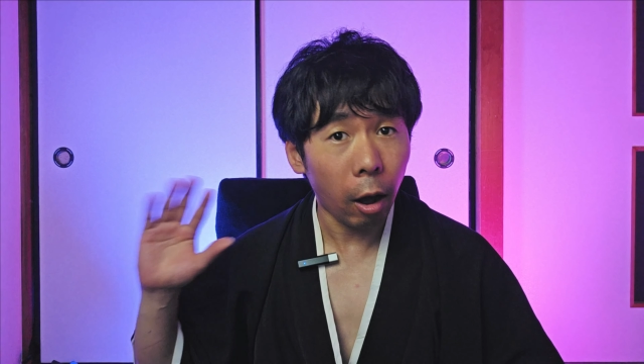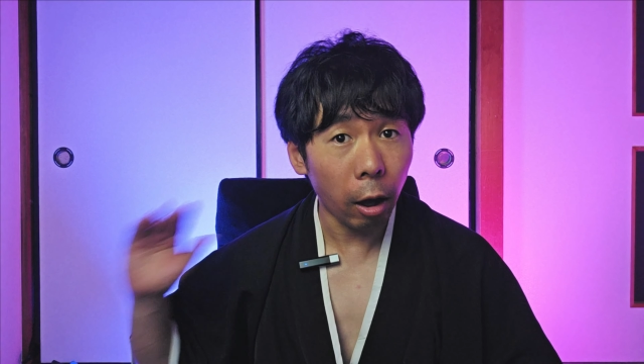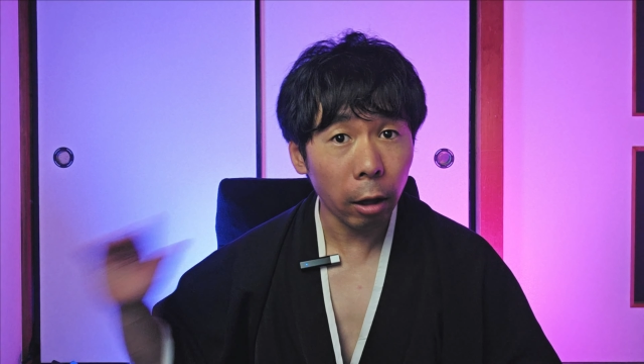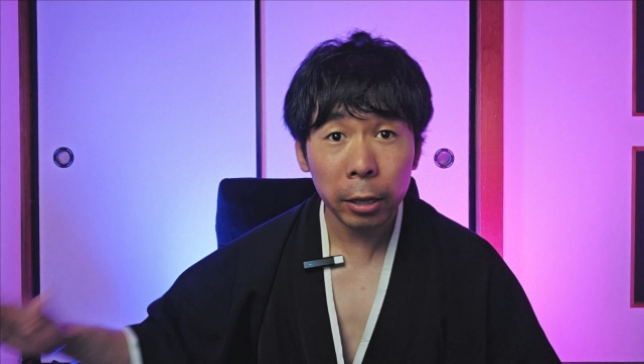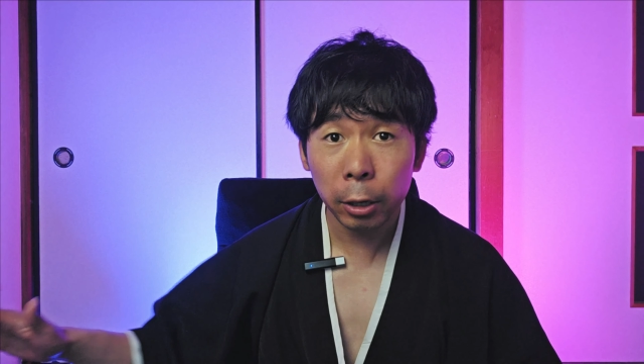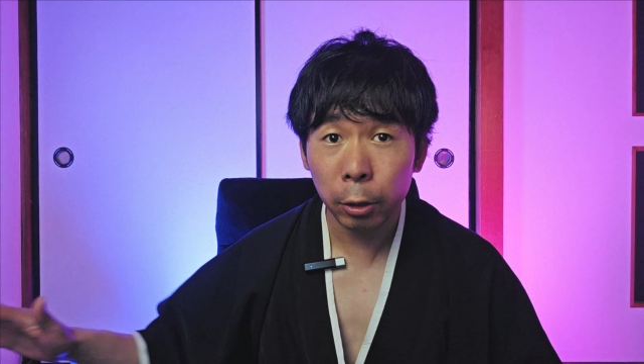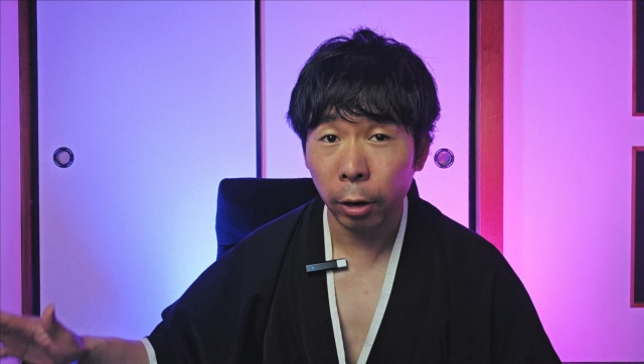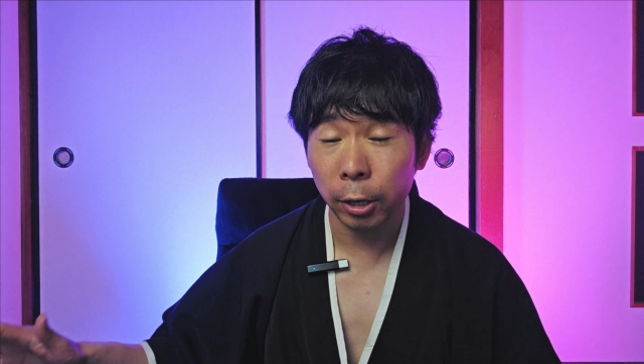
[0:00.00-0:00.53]

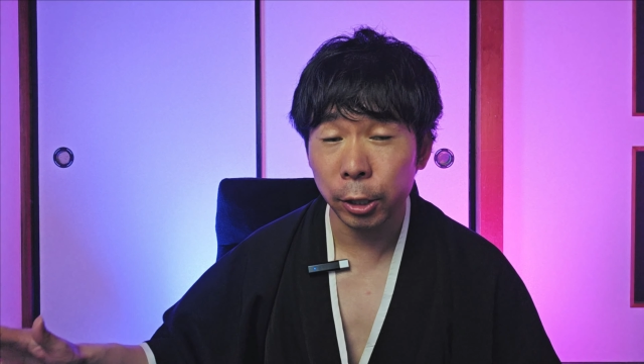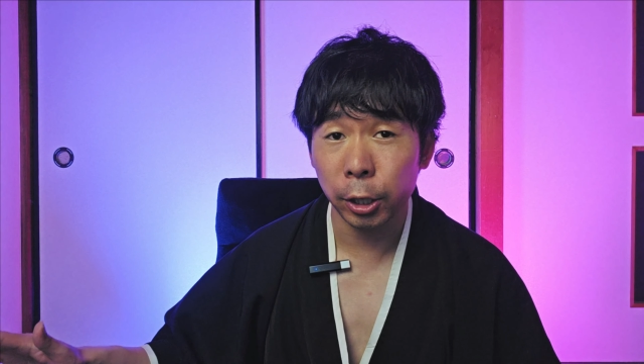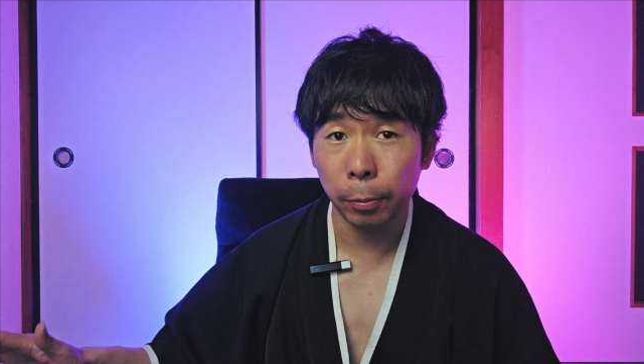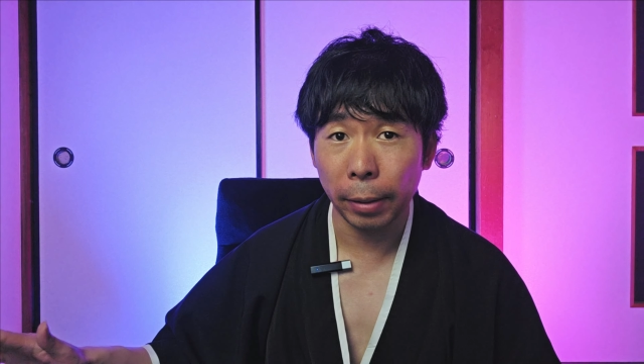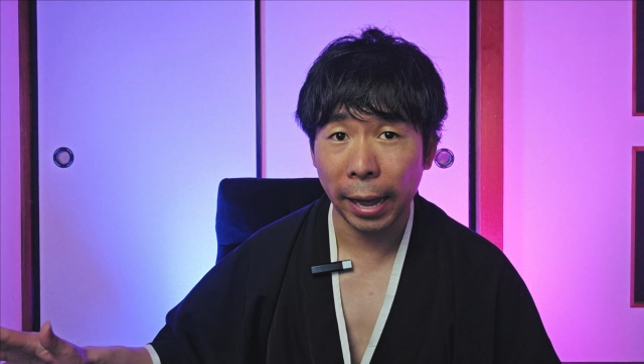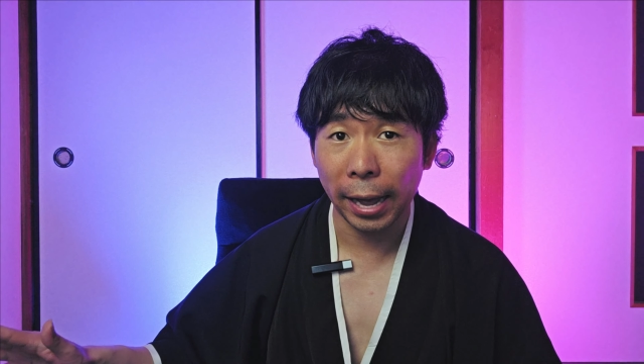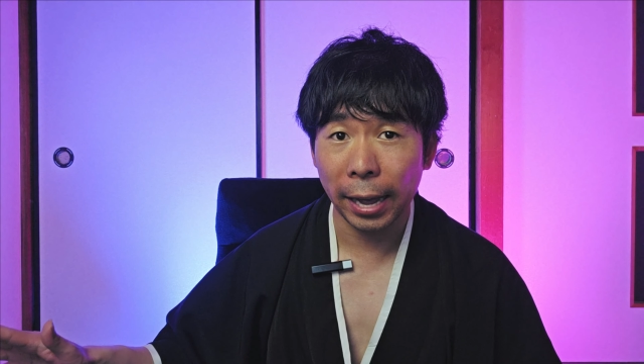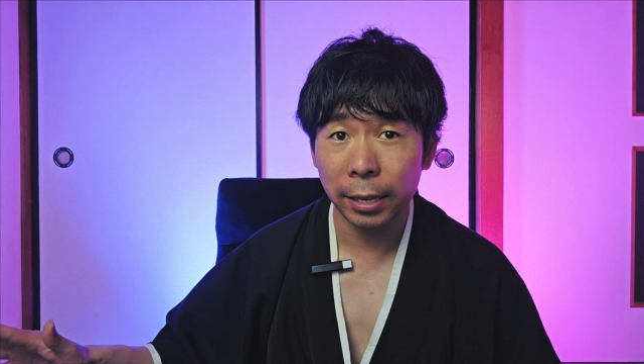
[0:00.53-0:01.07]
all across
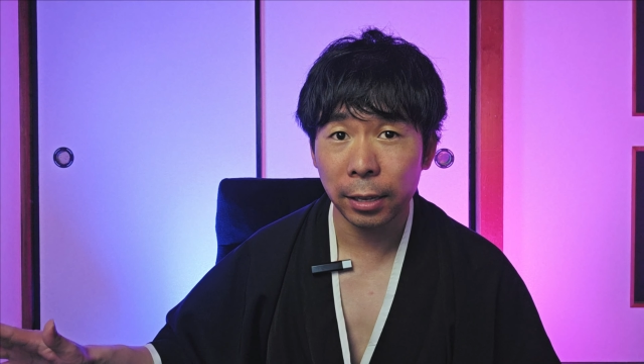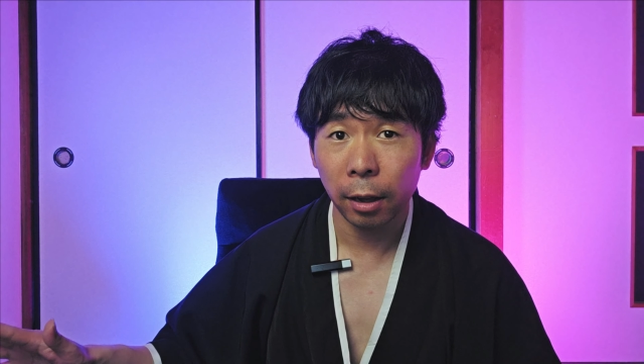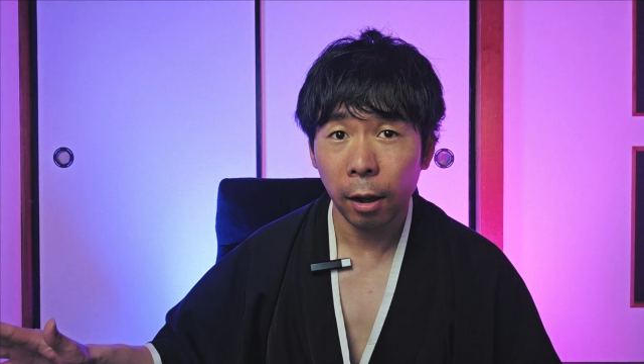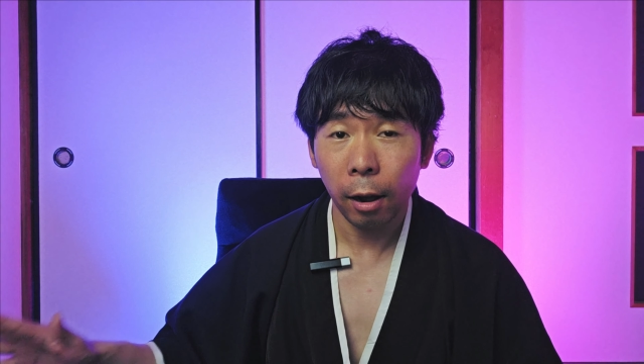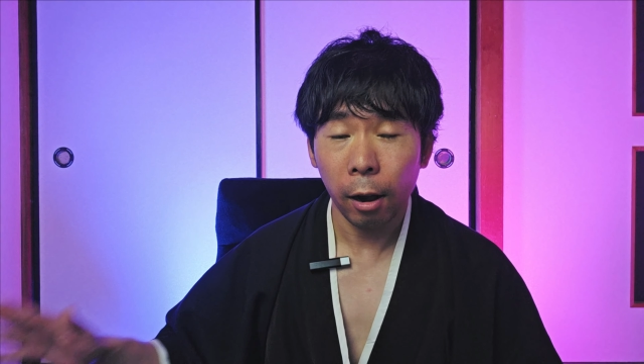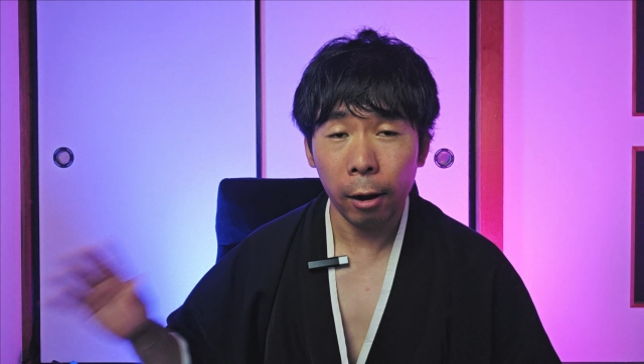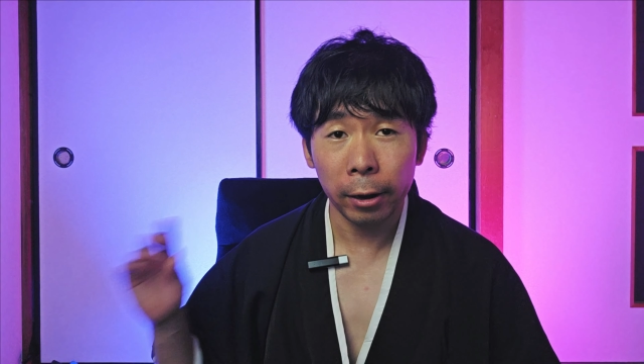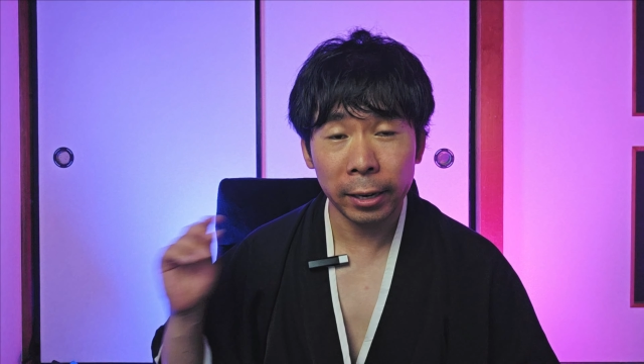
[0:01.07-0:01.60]
Japan
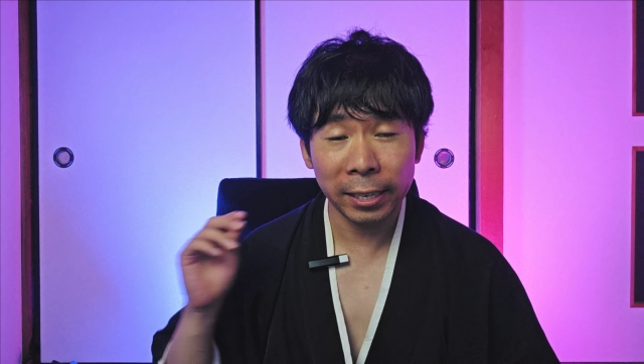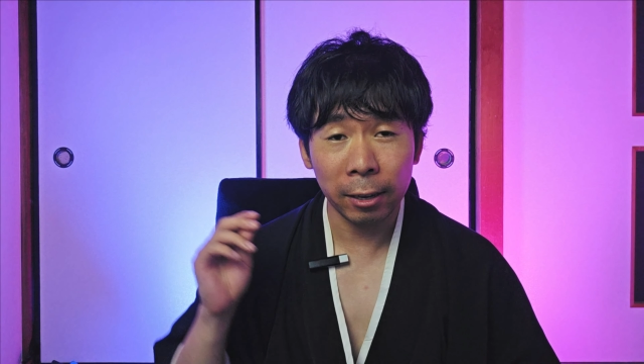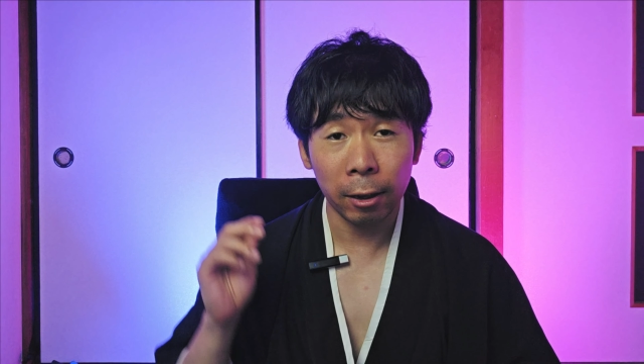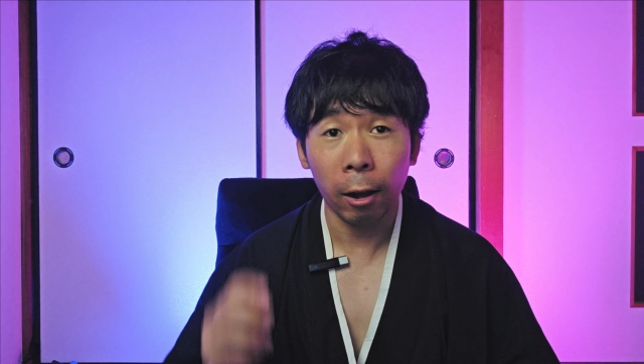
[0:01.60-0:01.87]
are